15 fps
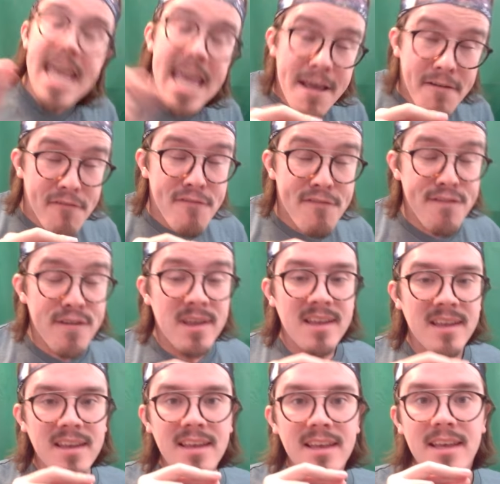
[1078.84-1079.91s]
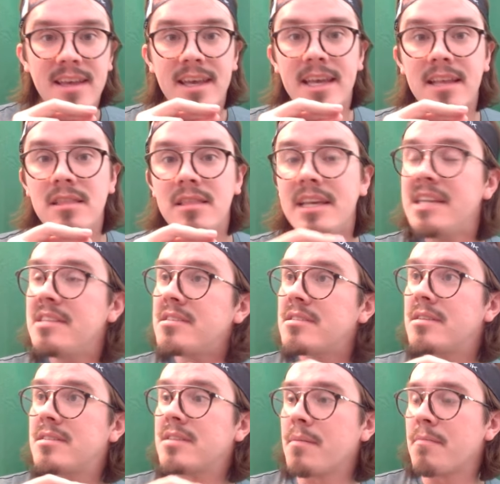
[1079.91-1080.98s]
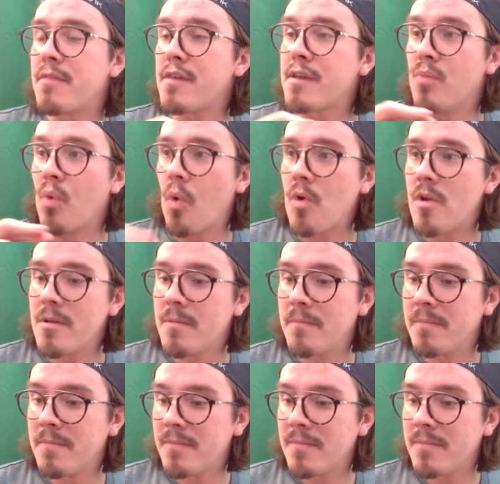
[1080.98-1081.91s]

If it leads to something more.